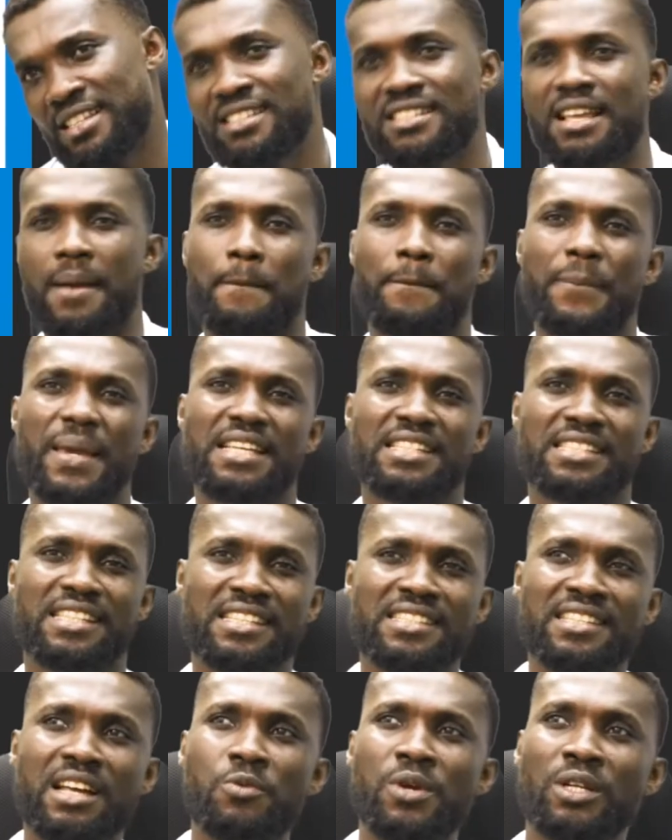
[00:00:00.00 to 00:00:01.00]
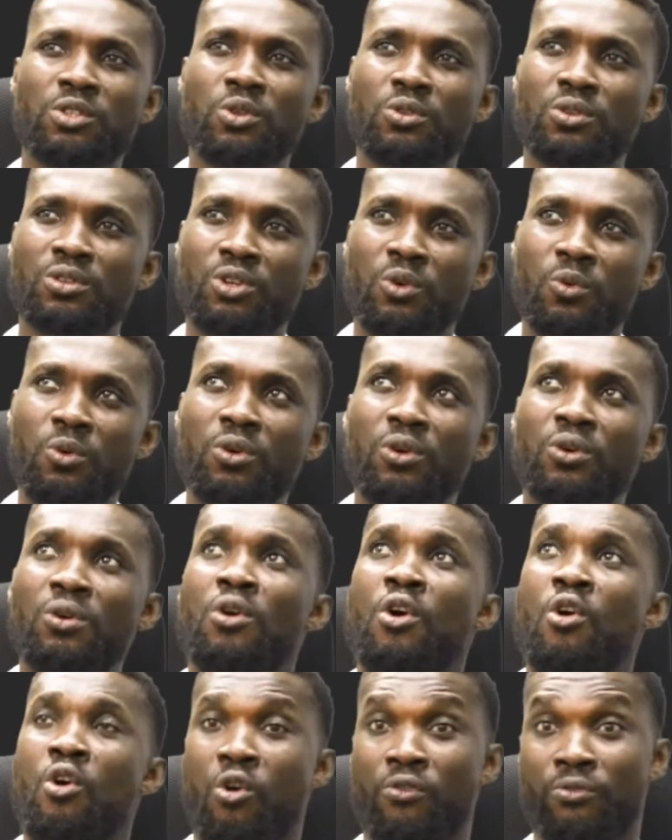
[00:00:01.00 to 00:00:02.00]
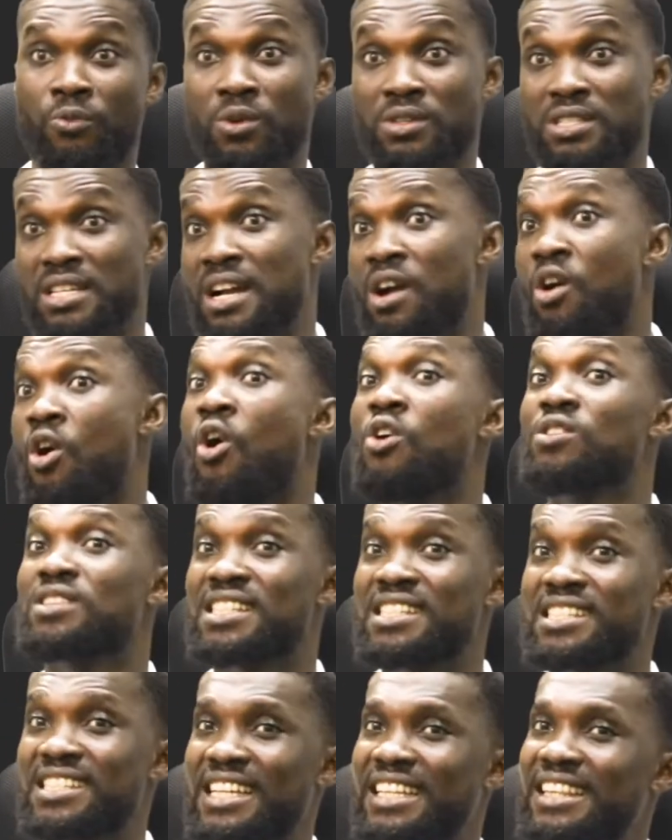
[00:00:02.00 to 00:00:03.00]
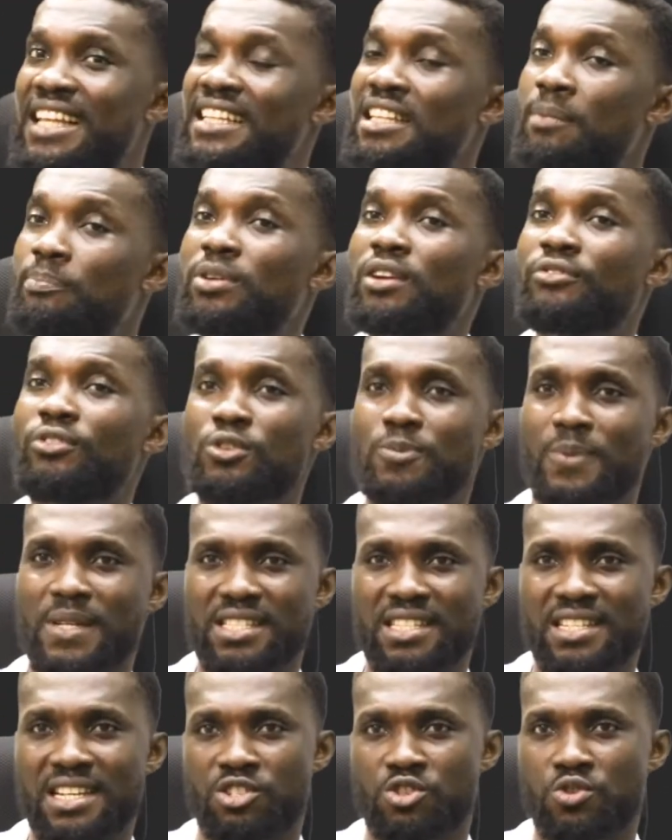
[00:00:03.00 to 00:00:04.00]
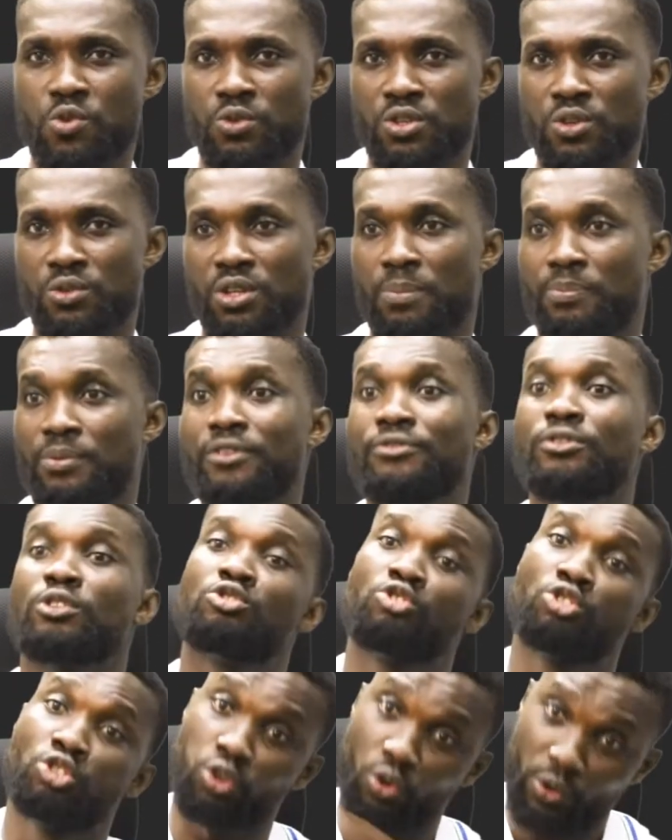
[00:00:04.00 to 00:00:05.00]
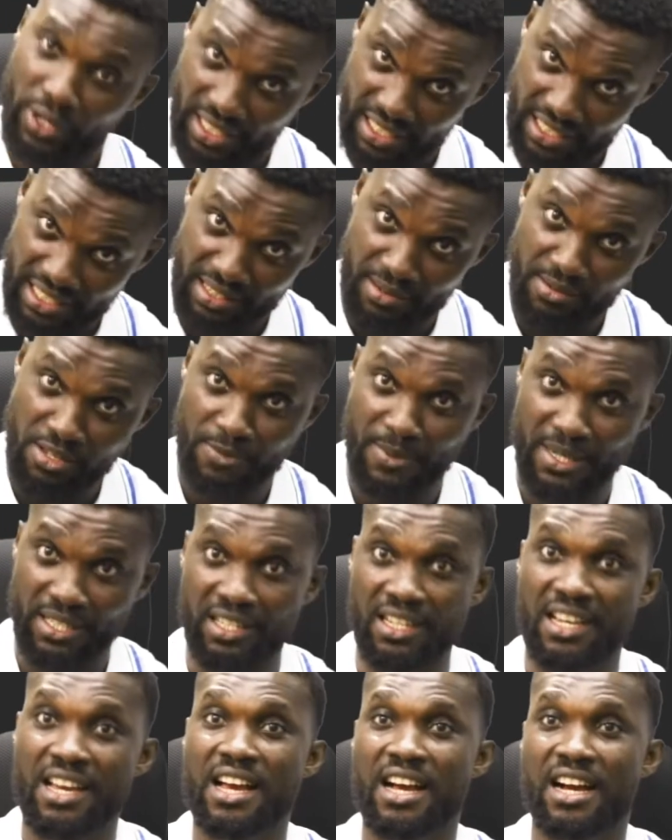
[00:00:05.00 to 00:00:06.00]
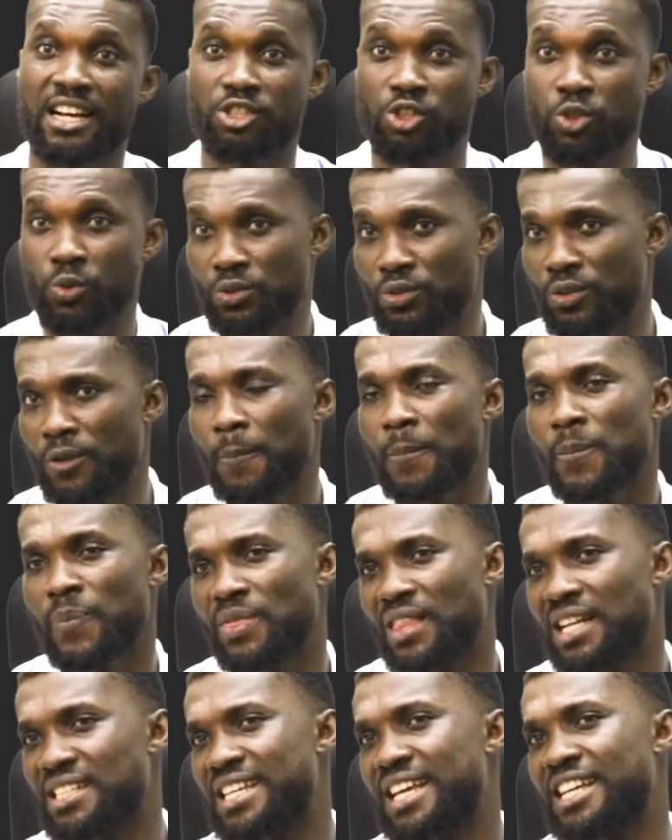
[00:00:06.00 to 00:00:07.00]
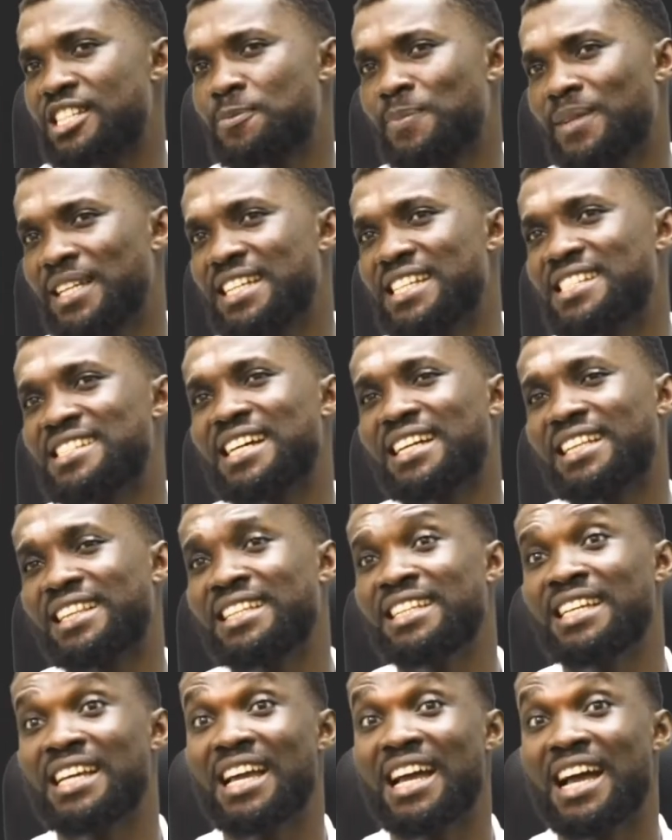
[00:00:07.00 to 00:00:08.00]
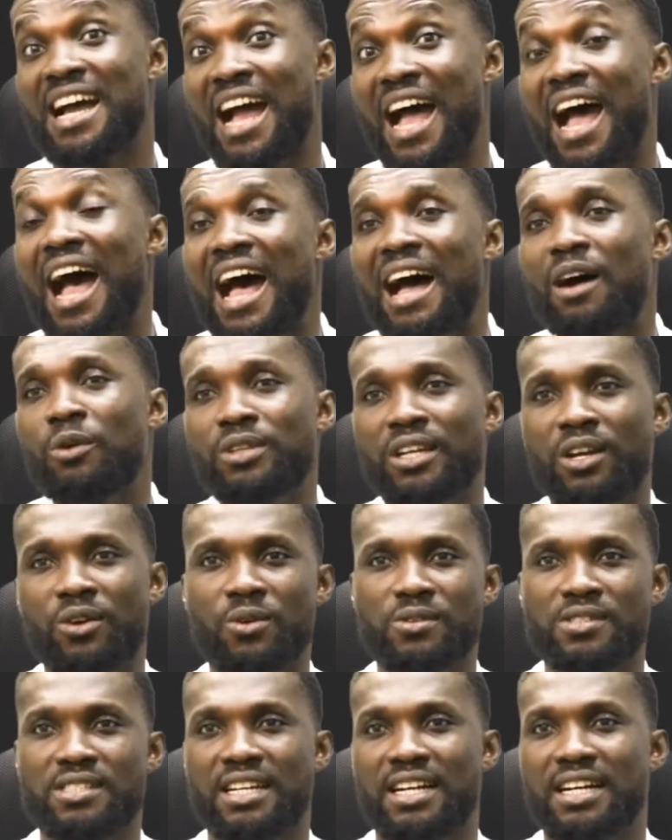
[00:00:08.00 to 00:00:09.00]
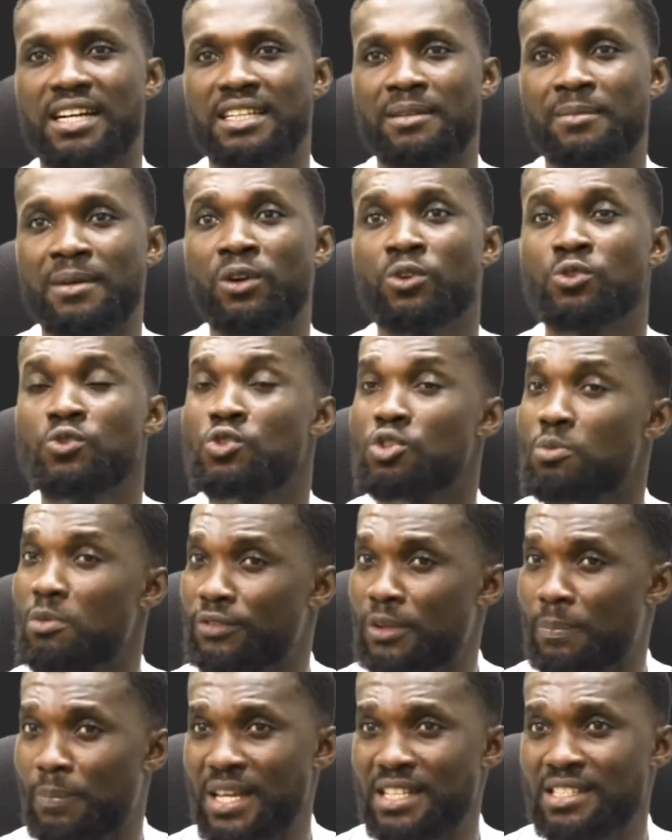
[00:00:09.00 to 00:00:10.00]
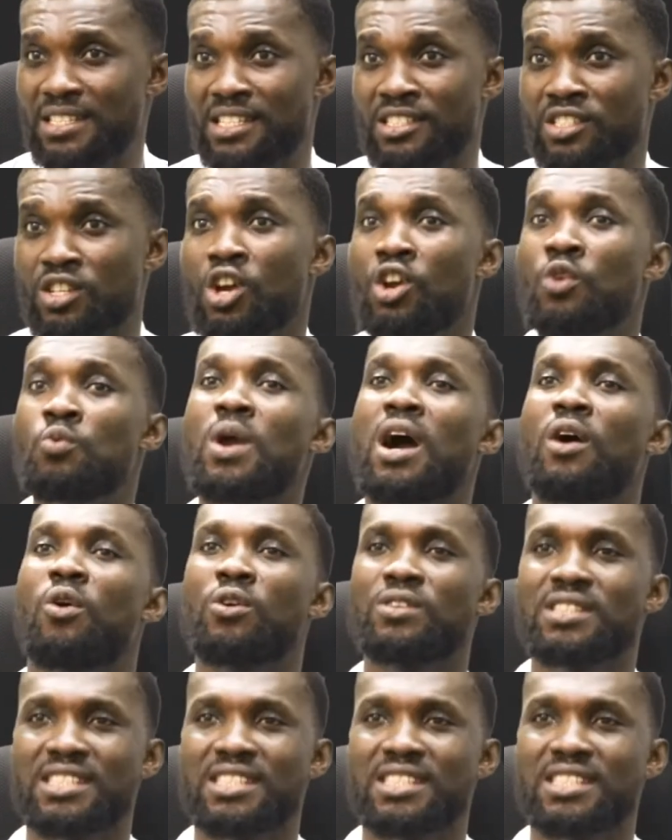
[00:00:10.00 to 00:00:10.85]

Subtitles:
These are paintings that we have done on the wall of what? Haunting scene, like the previous painting I showed you, the previous drawing, especially I showed you, that explained exactly how they hunt the animal. So some of the paintings were